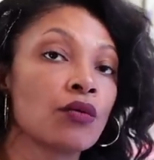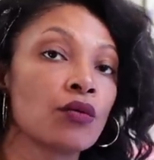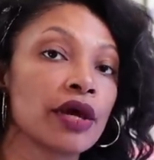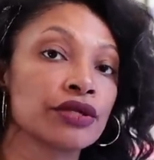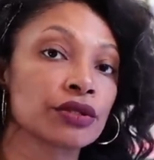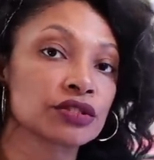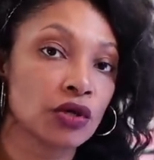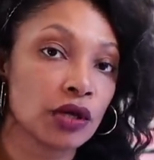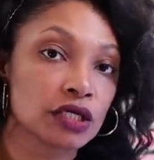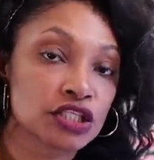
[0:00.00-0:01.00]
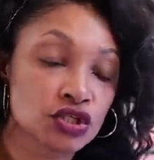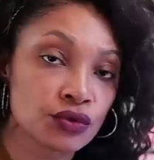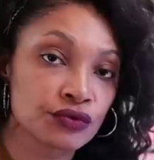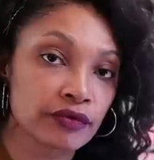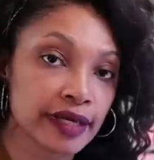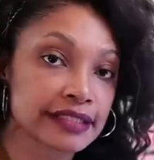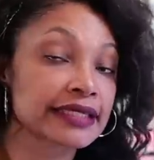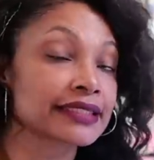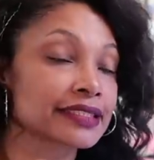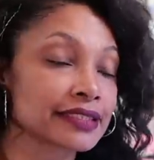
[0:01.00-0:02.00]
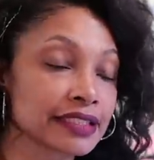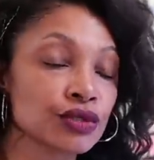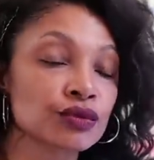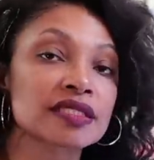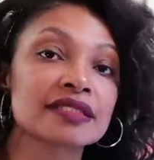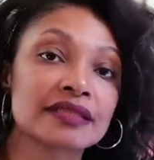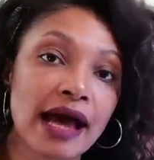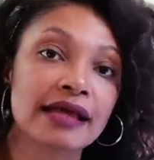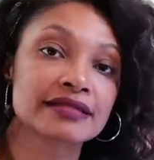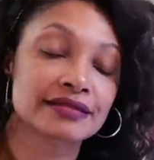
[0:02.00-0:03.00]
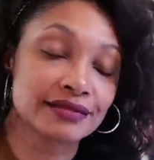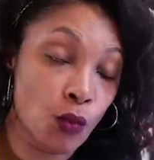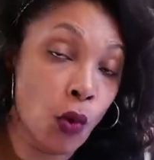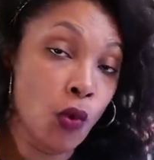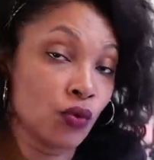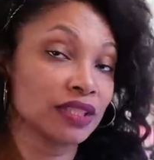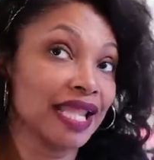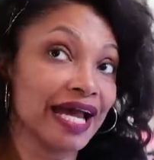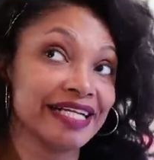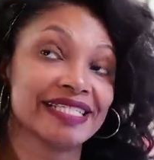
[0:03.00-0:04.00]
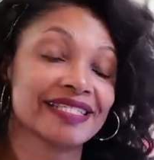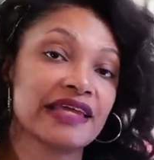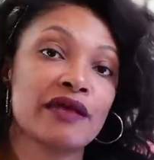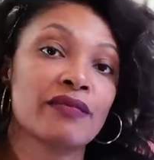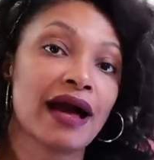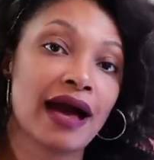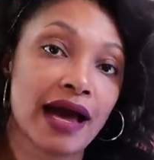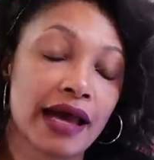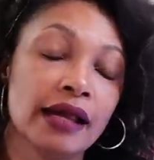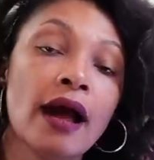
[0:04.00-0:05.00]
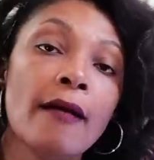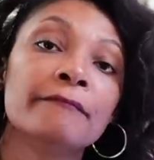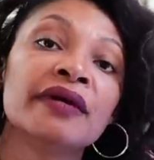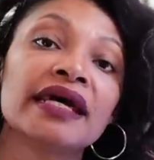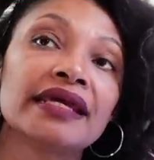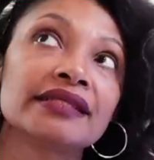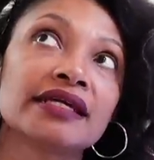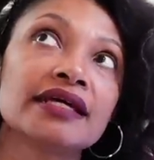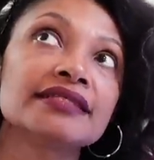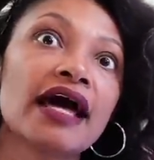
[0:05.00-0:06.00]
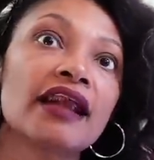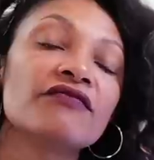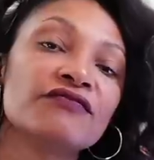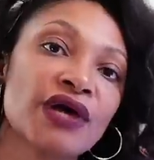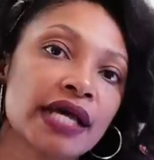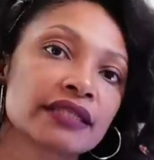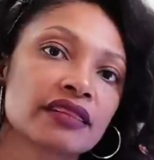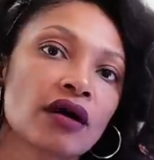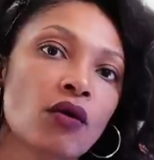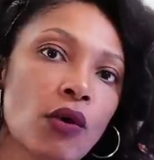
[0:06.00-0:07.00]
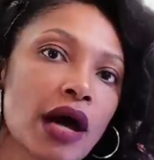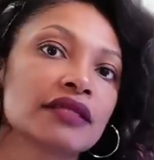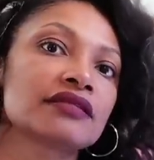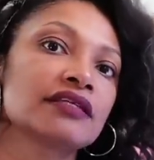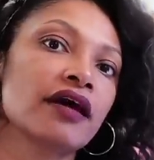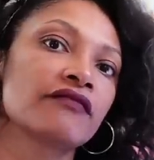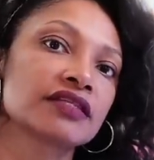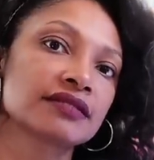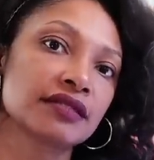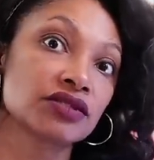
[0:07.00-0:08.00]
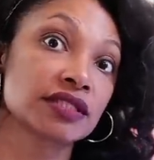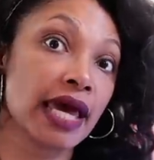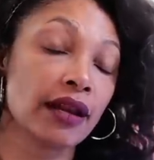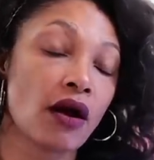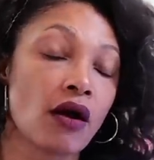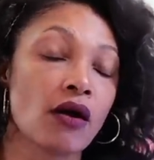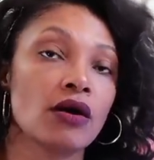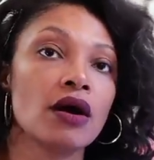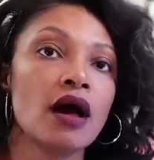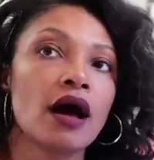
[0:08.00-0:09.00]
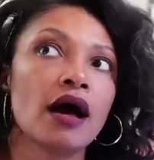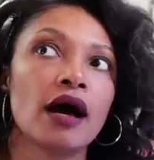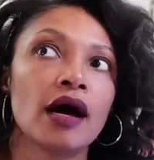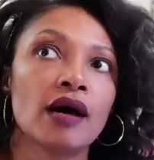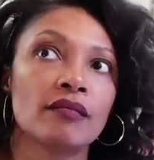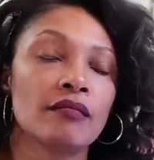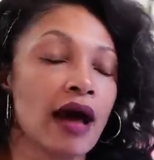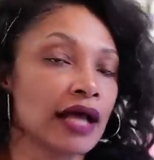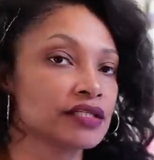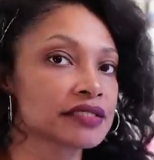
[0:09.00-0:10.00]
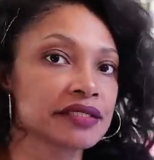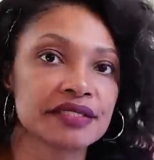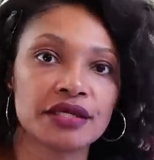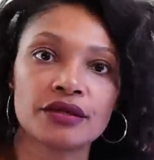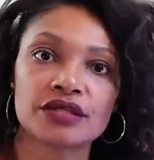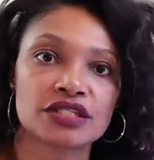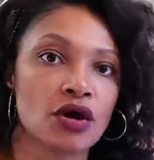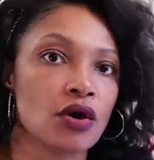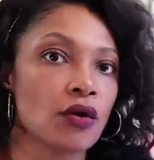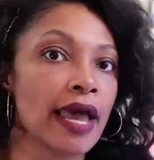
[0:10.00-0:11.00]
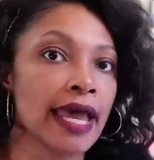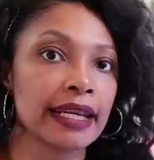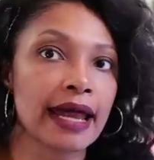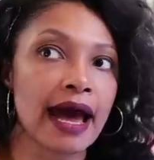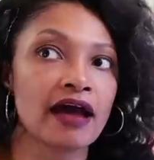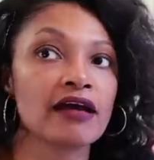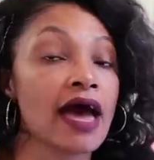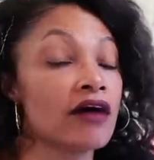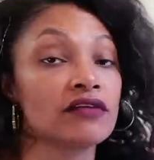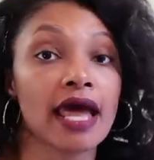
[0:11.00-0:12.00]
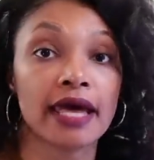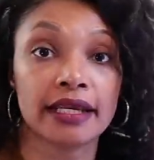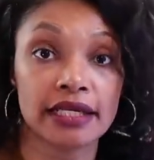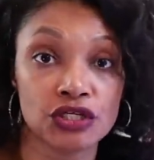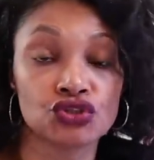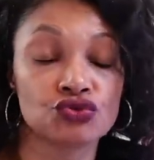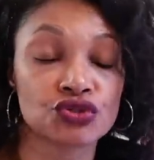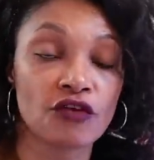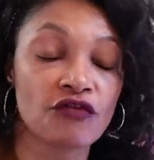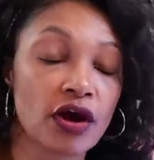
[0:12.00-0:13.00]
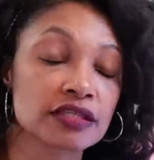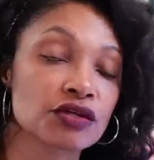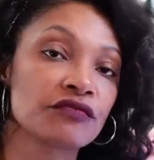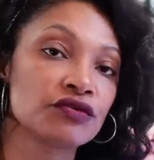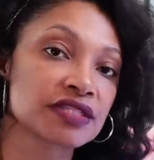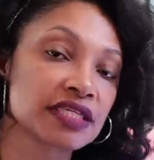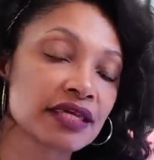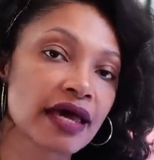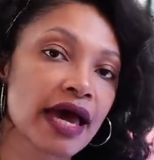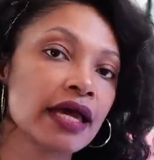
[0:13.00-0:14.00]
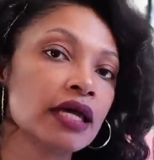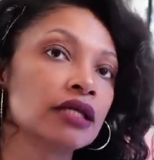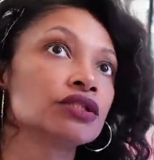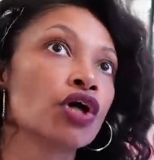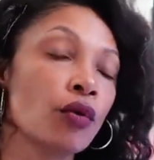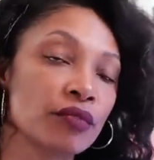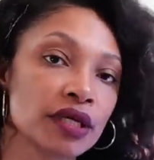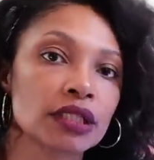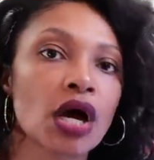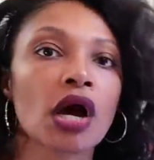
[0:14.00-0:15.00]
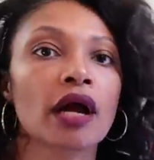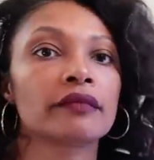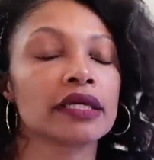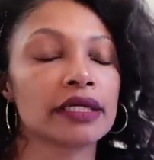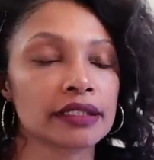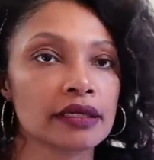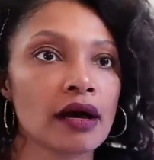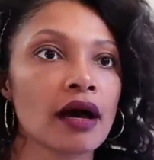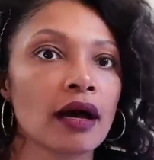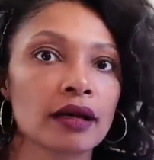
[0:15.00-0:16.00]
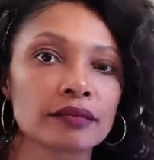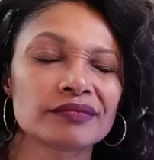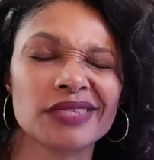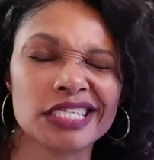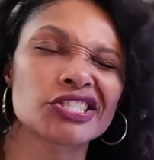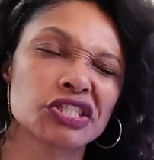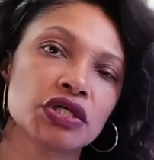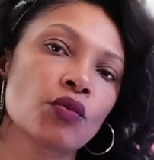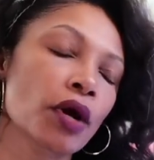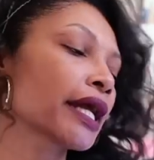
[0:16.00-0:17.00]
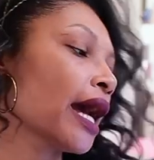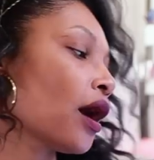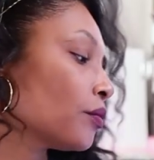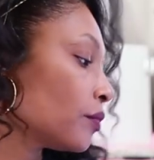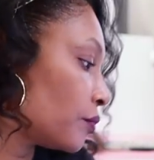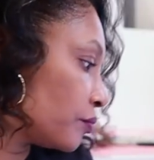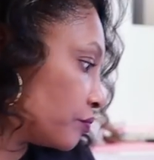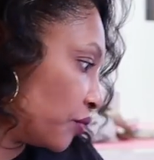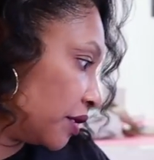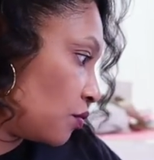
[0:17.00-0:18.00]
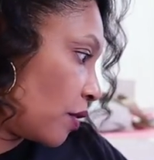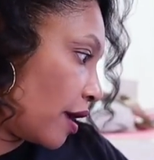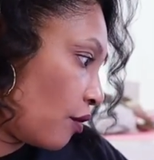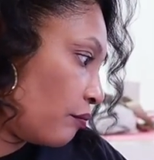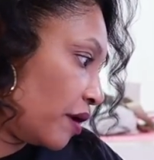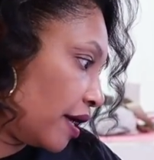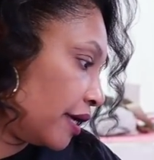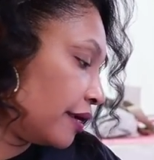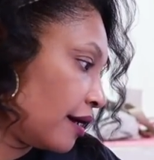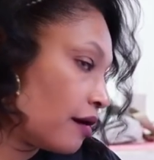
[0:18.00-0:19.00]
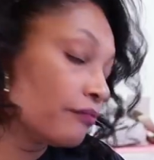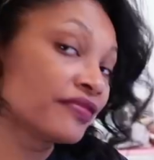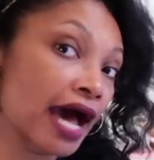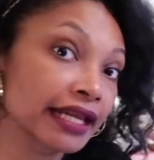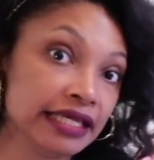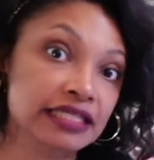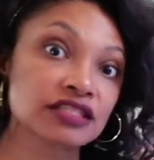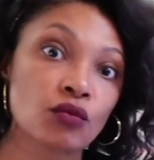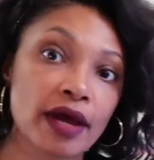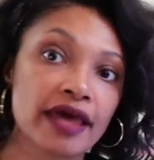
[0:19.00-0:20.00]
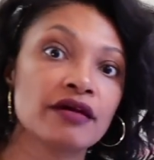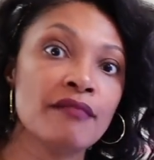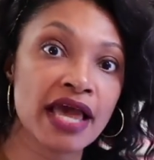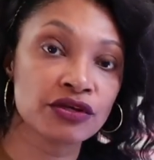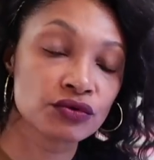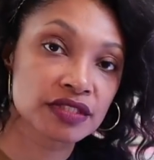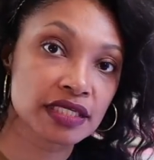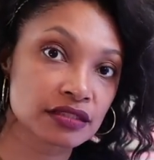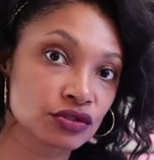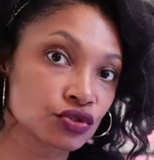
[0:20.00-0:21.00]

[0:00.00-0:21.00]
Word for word: when you're sewing with two threads, it still does not like to stay behind, but it does not affect the quality of the stitches at all. Um, I just continue to sew and I haven't had an issue so far. So if you see that, don't be alarmed. It, um, it should work out pretty well, but um, that is the way the manual says to